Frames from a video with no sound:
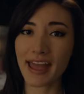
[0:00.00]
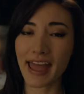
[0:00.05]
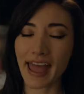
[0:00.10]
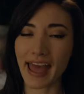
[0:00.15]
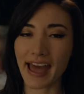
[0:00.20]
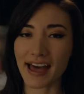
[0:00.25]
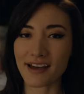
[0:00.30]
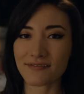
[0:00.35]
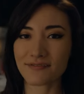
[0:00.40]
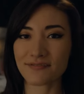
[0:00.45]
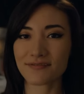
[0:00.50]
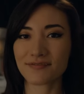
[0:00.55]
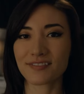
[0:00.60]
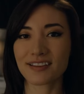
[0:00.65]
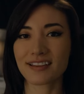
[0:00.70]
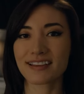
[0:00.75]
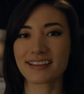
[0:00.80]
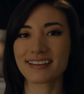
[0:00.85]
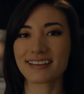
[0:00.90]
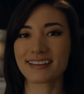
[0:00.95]
half,
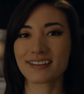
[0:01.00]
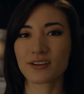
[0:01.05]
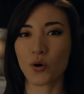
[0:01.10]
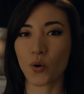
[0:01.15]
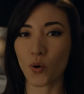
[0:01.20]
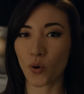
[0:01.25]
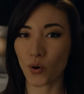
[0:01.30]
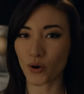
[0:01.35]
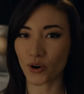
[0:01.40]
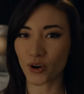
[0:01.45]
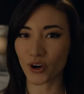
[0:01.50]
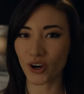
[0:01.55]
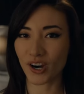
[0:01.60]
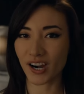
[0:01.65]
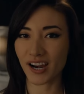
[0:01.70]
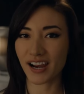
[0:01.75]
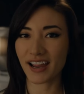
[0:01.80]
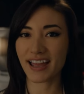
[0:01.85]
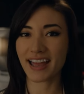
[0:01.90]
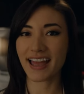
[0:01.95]
quarter,
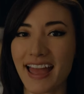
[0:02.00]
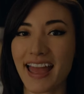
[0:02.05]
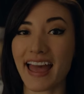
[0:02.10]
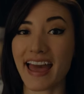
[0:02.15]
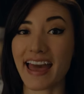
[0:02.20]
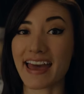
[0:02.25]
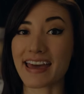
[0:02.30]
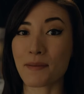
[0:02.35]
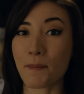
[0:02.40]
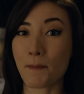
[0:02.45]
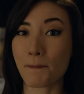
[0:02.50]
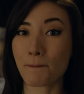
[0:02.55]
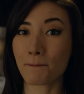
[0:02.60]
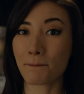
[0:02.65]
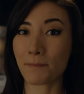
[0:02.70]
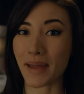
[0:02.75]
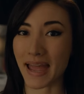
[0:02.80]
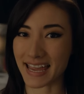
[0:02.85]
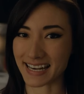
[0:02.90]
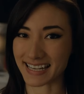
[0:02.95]
and
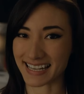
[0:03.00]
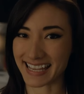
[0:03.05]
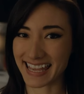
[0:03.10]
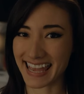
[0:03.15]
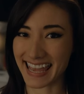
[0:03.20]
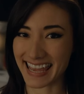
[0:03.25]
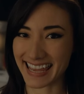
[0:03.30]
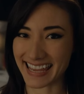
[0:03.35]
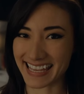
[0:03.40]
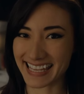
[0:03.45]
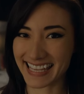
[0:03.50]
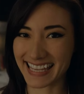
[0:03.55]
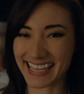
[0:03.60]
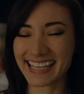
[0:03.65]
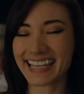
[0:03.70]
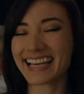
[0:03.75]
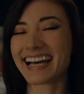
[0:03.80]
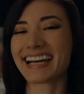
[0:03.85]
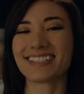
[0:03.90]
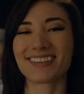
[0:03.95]
pancake.
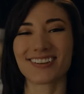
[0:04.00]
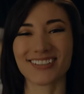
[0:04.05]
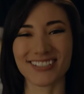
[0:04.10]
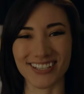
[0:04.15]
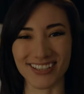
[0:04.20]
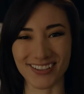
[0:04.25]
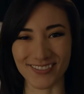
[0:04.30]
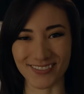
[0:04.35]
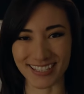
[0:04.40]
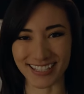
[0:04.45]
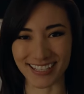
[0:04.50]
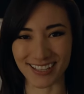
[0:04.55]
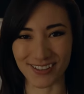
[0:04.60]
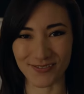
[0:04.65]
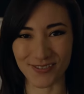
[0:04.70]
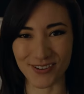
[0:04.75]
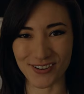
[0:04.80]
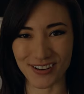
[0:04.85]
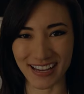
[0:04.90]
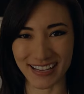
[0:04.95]
I told you there was another
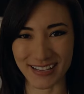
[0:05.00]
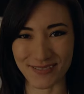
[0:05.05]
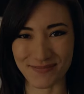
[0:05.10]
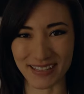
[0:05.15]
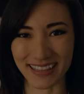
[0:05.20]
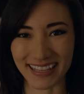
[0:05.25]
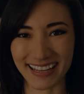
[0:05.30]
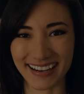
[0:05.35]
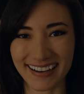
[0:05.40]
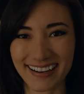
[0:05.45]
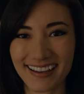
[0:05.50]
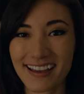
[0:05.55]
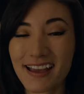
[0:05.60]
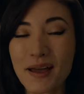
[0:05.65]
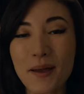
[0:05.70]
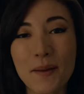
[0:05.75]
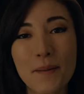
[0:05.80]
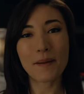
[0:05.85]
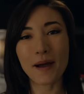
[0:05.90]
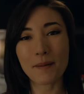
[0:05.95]
food item in there.
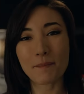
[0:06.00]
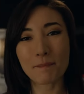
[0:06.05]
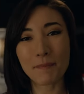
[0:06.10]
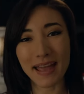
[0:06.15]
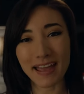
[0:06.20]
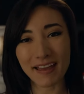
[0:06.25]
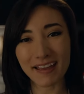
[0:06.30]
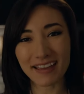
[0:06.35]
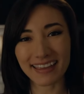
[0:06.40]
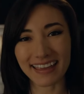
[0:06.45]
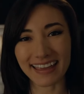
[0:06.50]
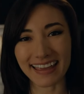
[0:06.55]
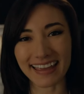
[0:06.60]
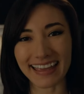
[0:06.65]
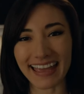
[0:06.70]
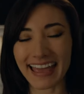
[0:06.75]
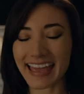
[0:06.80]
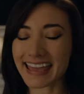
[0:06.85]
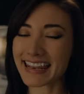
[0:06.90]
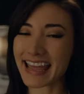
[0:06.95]
A pancake,
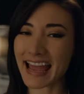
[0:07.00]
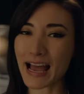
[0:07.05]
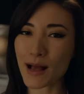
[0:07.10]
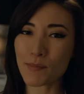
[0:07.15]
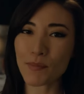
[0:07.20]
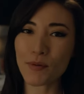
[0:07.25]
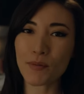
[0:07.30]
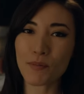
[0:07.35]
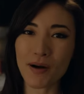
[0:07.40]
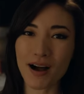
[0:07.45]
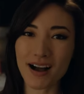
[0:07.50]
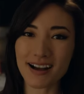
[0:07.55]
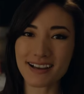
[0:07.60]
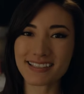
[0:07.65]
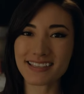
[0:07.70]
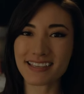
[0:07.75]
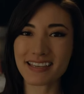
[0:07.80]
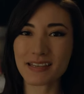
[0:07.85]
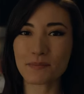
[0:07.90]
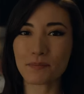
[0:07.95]
an apple
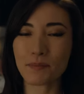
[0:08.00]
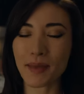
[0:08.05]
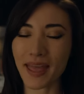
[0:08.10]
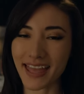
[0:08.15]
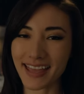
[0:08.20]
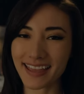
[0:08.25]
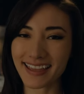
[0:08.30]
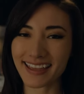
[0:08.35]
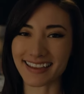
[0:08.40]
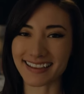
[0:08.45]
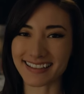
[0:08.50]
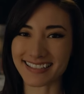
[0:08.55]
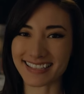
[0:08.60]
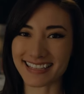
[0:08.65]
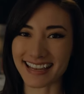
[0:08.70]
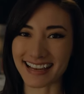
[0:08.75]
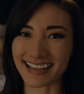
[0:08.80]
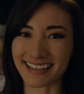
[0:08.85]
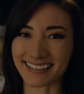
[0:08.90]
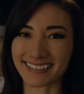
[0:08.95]
box, and pancake
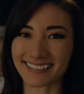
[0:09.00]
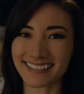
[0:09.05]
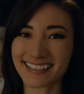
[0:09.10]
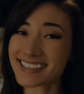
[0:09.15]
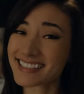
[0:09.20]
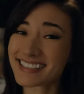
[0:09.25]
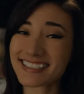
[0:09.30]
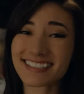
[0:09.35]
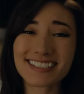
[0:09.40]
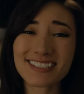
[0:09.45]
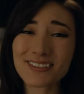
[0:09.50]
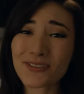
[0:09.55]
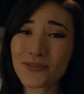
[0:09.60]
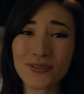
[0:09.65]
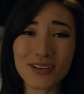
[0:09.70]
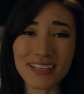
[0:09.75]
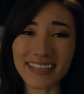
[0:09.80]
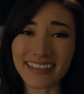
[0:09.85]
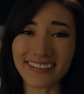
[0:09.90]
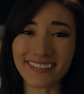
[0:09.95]
style. So
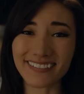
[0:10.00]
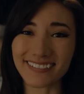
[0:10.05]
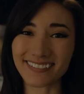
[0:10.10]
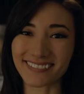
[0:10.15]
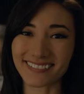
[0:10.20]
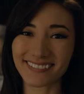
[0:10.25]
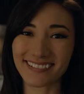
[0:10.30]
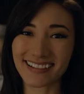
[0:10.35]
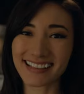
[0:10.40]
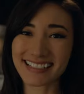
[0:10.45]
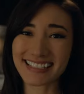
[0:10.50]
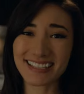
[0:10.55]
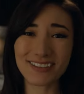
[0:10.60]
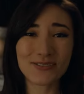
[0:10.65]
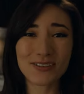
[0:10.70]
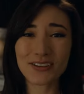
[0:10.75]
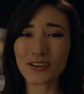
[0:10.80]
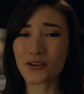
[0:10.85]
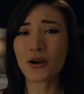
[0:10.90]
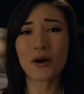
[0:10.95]
cute, so
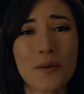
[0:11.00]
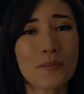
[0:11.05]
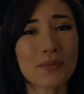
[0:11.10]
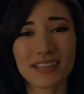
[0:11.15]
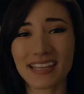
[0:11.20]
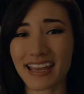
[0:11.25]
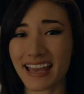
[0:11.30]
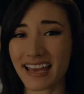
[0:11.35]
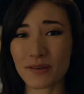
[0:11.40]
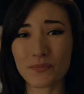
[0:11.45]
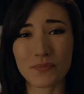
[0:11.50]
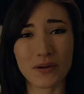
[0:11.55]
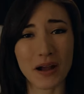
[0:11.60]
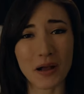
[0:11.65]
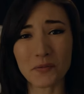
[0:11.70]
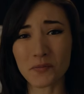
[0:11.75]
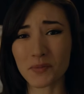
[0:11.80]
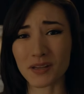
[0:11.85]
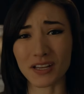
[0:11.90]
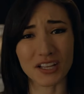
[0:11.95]
cute. But they had a
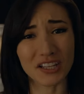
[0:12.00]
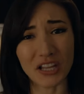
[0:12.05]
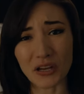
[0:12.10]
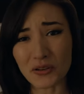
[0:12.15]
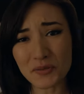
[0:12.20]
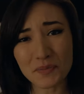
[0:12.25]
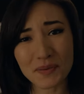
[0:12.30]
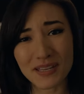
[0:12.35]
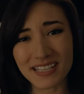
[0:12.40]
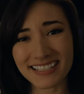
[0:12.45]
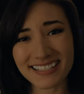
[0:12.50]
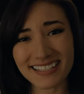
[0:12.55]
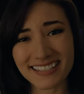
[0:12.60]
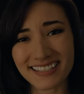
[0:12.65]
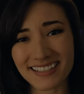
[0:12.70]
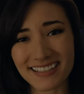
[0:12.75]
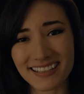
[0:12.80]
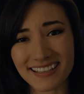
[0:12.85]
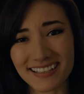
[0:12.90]
problem with clothespins.